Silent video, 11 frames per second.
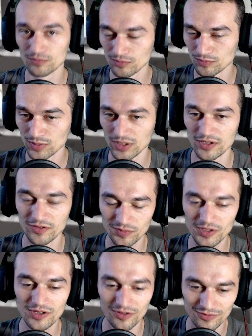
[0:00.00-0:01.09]
believe
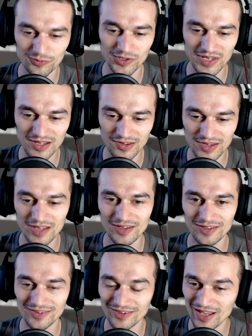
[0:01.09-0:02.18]
me when I say
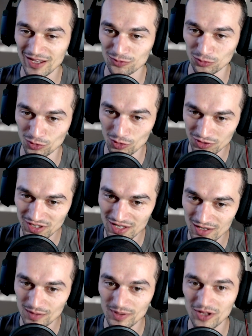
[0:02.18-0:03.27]
that they do not
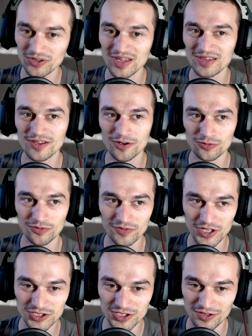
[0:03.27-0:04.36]
care about any
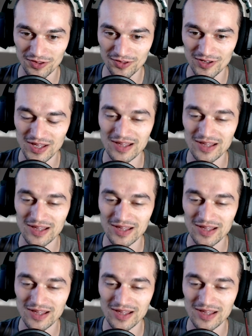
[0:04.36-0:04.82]
renovations.